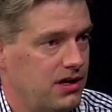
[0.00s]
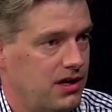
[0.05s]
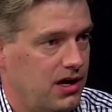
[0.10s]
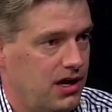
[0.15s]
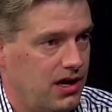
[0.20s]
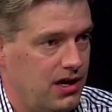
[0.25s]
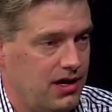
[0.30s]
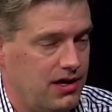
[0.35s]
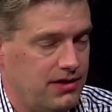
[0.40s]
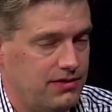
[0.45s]

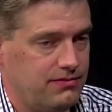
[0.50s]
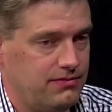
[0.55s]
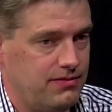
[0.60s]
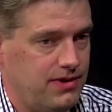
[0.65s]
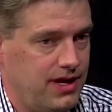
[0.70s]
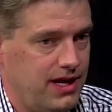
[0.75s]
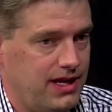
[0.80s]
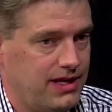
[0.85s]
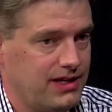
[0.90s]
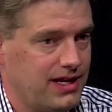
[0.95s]
Uh,
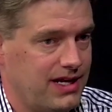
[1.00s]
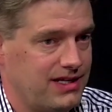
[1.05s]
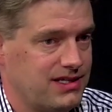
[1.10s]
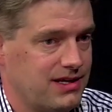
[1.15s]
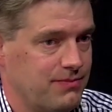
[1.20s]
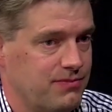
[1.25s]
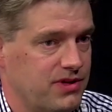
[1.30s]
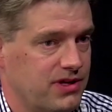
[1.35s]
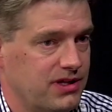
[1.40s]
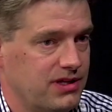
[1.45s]
and that's
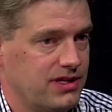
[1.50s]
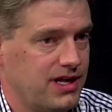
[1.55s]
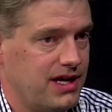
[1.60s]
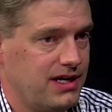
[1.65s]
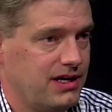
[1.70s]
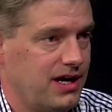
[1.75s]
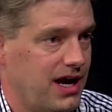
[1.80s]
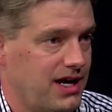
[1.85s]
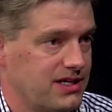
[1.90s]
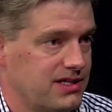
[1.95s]
something
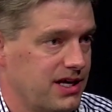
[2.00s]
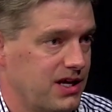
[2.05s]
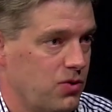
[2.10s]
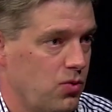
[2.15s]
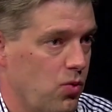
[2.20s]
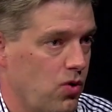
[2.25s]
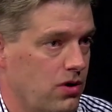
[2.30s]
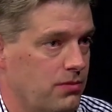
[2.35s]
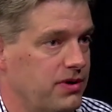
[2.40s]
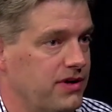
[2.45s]
that guys like
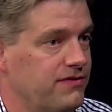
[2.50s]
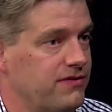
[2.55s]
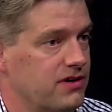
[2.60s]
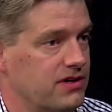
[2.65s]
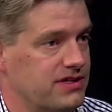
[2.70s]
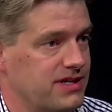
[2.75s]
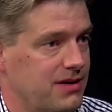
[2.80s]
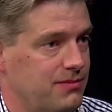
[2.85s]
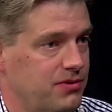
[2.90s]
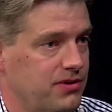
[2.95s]
Warby, for
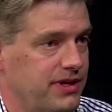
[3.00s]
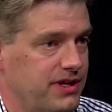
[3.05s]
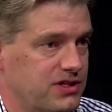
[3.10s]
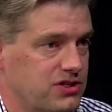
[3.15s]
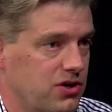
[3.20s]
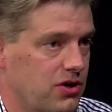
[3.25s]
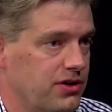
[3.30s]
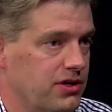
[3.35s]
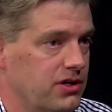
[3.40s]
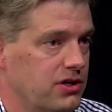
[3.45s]
example, they
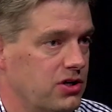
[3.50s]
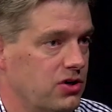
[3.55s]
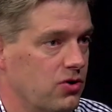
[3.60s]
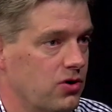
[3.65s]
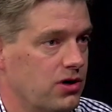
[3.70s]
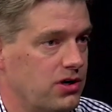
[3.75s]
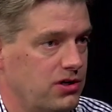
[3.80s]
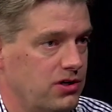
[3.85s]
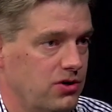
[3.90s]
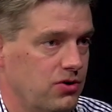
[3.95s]
started in New
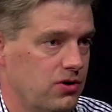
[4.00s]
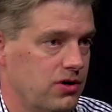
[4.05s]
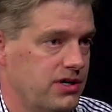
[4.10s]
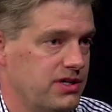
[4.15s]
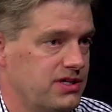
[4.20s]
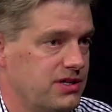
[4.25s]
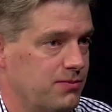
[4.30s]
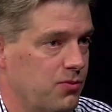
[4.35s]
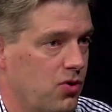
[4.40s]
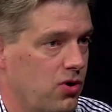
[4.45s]
York. New York
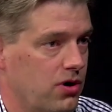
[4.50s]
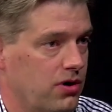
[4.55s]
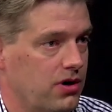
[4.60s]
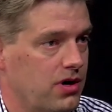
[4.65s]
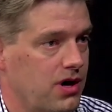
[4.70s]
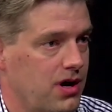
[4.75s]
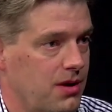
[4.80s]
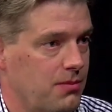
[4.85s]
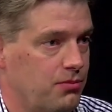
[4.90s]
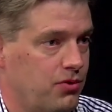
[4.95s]
is a more
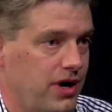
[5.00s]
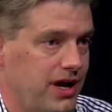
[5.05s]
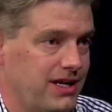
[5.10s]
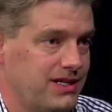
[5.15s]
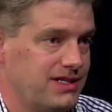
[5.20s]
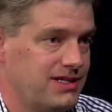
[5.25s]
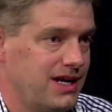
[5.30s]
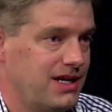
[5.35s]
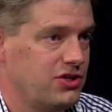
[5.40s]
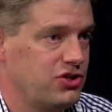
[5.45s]

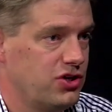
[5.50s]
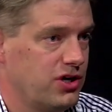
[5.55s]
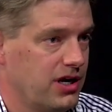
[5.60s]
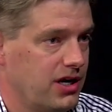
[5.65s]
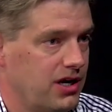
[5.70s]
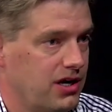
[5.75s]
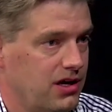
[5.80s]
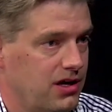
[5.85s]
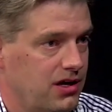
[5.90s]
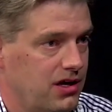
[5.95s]
brand
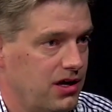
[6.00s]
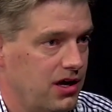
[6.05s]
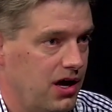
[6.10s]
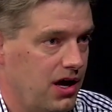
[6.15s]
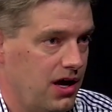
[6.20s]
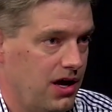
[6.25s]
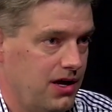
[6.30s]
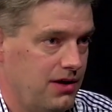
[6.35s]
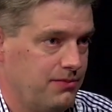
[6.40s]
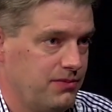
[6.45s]
centric
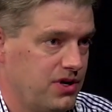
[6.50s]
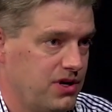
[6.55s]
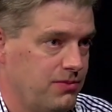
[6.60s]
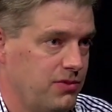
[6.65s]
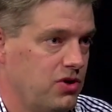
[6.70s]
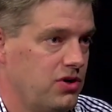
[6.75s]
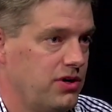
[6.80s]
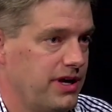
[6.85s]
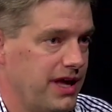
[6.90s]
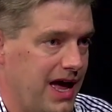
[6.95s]
um,
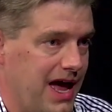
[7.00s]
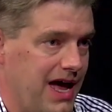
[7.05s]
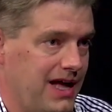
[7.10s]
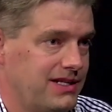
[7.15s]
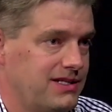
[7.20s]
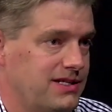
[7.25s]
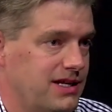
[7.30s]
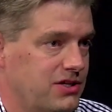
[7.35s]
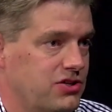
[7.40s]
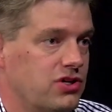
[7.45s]
community,
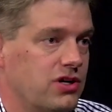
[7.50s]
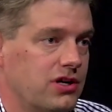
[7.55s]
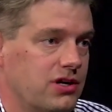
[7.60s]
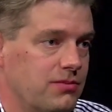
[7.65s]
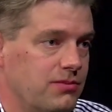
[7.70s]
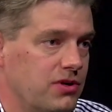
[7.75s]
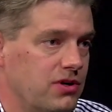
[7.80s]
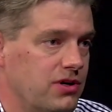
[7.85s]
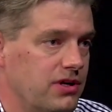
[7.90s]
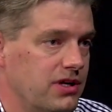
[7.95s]
ad centric
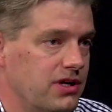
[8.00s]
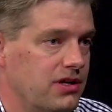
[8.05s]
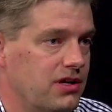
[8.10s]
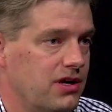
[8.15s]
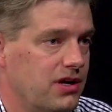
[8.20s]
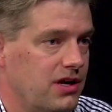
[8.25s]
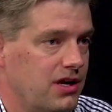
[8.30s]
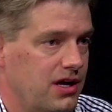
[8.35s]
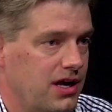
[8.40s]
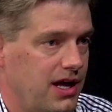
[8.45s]
community.
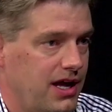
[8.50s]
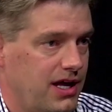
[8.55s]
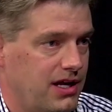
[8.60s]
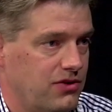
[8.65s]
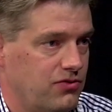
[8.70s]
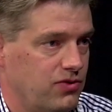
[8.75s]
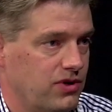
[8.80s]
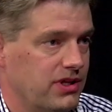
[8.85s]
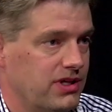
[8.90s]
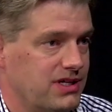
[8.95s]

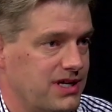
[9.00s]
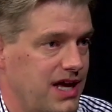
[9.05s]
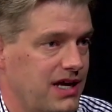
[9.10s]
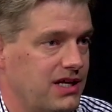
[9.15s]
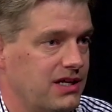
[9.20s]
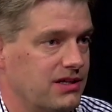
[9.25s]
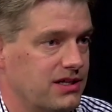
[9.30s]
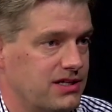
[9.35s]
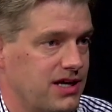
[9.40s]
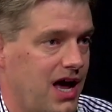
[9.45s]
And really
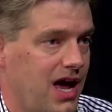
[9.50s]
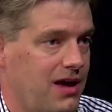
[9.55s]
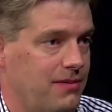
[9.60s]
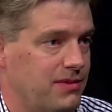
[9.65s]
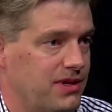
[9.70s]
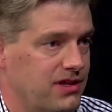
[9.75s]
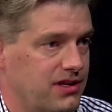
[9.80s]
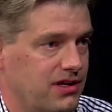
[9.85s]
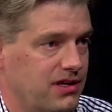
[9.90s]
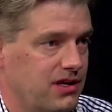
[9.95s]
taking the time
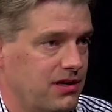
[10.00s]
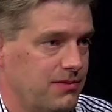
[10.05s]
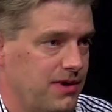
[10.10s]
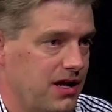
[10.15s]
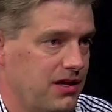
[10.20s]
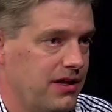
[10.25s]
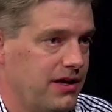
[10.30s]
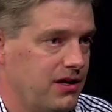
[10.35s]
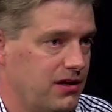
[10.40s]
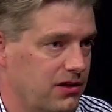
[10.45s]
and thinking
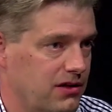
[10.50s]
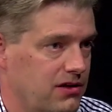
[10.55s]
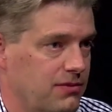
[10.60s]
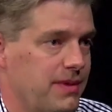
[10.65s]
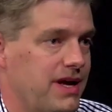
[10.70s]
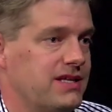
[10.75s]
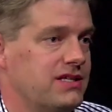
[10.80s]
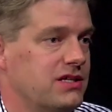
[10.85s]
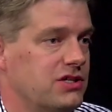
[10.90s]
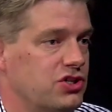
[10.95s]
about like clear
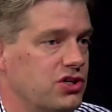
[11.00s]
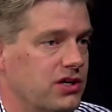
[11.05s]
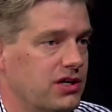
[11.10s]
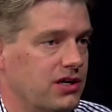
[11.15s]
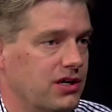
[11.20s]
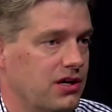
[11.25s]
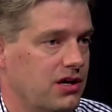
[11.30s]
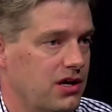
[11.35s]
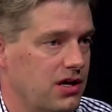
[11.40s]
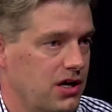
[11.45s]

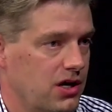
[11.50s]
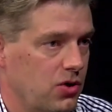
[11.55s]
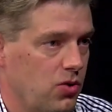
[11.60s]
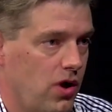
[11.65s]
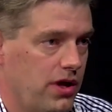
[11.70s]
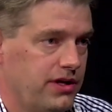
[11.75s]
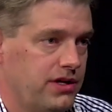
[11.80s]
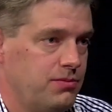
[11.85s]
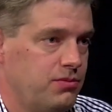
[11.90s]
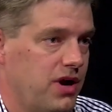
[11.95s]
messaging,
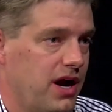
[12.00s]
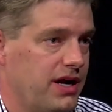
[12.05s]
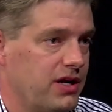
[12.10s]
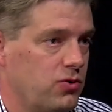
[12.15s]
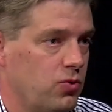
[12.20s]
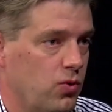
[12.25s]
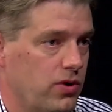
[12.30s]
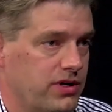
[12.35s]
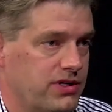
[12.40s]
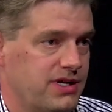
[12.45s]
quality product,
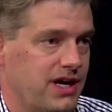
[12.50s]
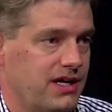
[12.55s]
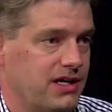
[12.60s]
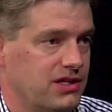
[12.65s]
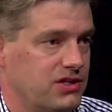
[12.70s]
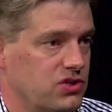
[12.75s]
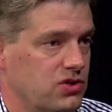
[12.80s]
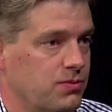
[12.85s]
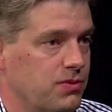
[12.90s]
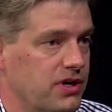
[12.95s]
what is that
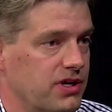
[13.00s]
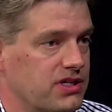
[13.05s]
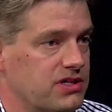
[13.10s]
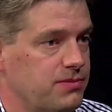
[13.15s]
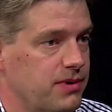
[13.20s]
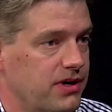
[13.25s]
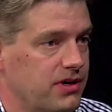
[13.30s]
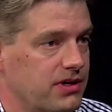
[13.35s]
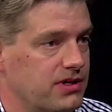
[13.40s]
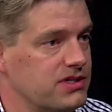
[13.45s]
consumer
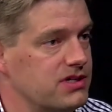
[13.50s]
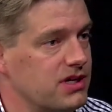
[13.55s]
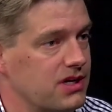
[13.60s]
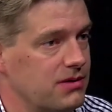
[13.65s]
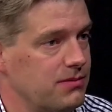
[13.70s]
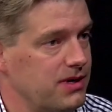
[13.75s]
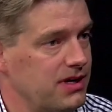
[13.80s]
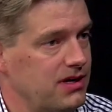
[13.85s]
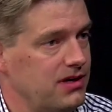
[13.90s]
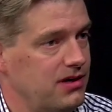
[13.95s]
experience going
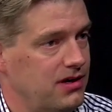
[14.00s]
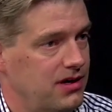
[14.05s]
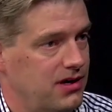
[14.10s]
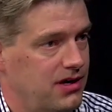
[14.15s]
to be?